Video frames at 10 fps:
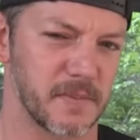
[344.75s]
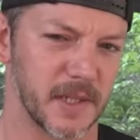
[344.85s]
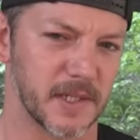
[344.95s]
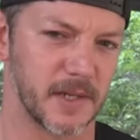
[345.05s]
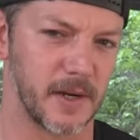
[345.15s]

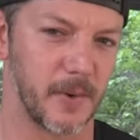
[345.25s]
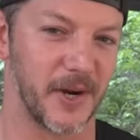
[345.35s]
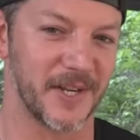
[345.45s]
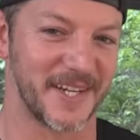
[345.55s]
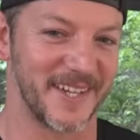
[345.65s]
military
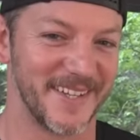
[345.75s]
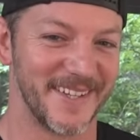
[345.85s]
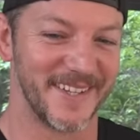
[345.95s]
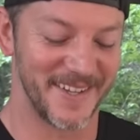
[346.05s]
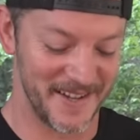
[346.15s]
work.
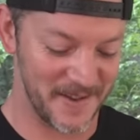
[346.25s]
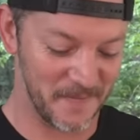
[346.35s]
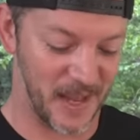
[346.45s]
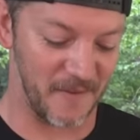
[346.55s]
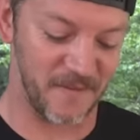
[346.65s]

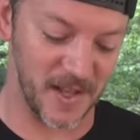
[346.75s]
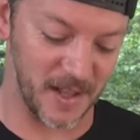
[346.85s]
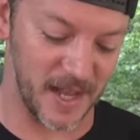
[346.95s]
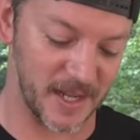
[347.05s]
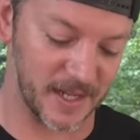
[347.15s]
I feel
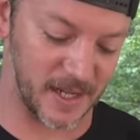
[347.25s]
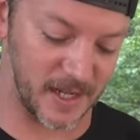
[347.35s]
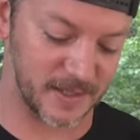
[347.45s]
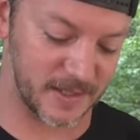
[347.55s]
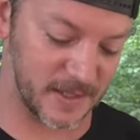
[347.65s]
like
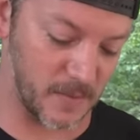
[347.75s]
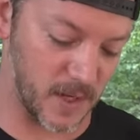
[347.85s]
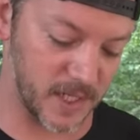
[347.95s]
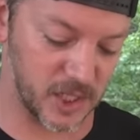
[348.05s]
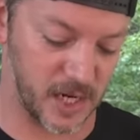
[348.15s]

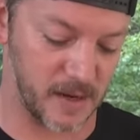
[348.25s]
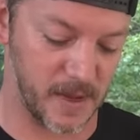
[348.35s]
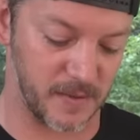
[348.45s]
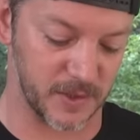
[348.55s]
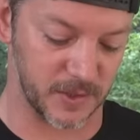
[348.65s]
someone in China
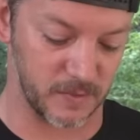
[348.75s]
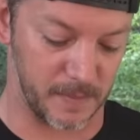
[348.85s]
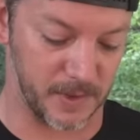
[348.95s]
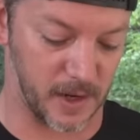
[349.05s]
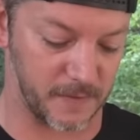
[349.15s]
may have just
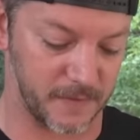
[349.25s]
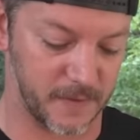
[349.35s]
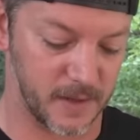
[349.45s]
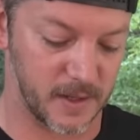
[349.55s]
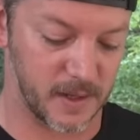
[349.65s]
ripped off
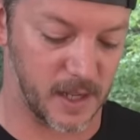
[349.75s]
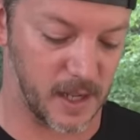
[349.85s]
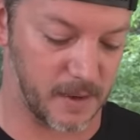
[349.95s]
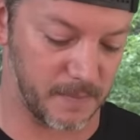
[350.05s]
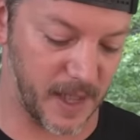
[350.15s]

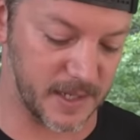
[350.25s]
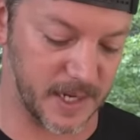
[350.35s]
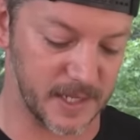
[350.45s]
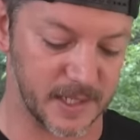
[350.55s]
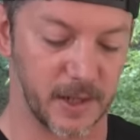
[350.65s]
that
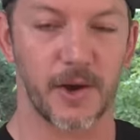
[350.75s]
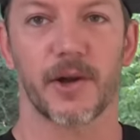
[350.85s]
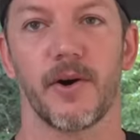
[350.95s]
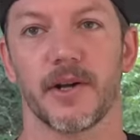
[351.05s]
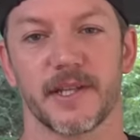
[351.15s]
Daisy
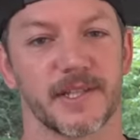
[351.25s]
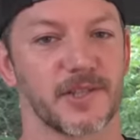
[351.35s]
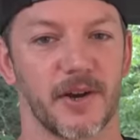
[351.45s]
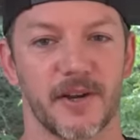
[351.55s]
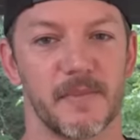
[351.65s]
logo because they
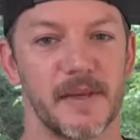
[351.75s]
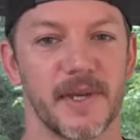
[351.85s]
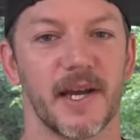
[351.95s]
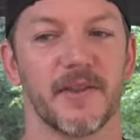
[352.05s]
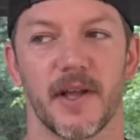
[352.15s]
saw it on a
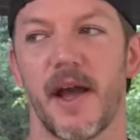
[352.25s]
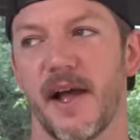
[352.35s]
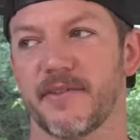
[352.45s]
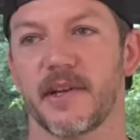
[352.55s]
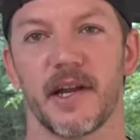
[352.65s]
BB gun. They're like,
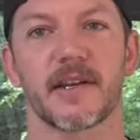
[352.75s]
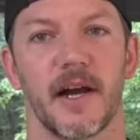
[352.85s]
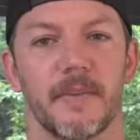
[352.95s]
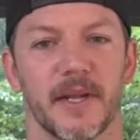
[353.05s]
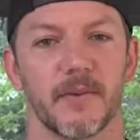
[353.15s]
ah, it's a gun
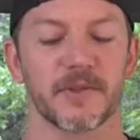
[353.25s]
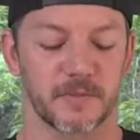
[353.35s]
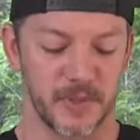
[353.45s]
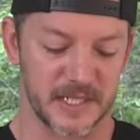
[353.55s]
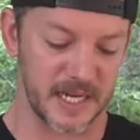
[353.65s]
company. We'll
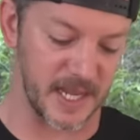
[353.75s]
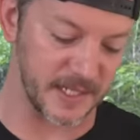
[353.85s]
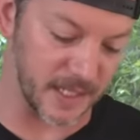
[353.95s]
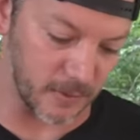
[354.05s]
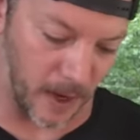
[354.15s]
just put
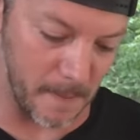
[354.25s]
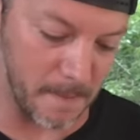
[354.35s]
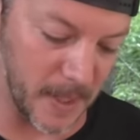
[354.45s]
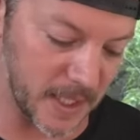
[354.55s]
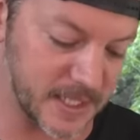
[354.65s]
Daisy and write
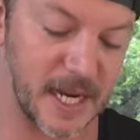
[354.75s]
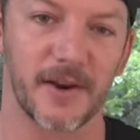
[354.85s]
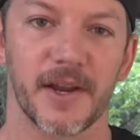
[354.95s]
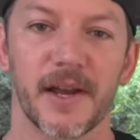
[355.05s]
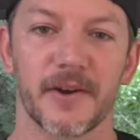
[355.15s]

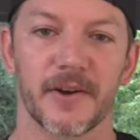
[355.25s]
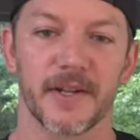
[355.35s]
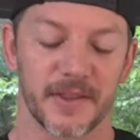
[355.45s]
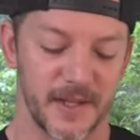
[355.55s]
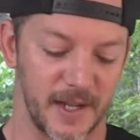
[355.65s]
military
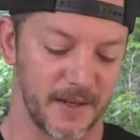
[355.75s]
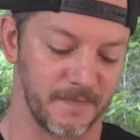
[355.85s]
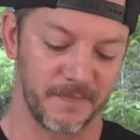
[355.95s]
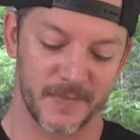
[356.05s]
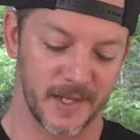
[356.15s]
underneath it
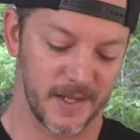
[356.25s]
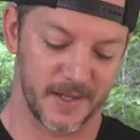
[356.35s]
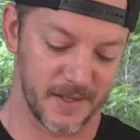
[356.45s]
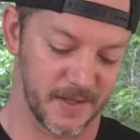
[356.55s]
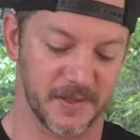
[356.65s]
and
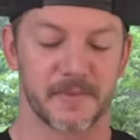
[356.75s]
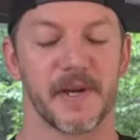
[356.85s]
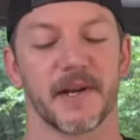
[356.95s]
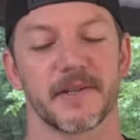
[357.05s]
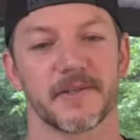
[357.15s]
those
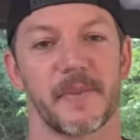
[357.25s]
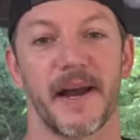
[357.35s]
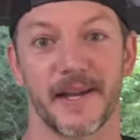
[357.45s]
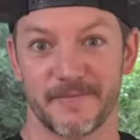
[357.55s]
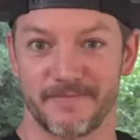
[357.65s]
Americans will
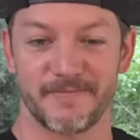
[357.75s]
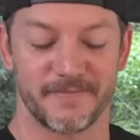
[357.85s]
buy it.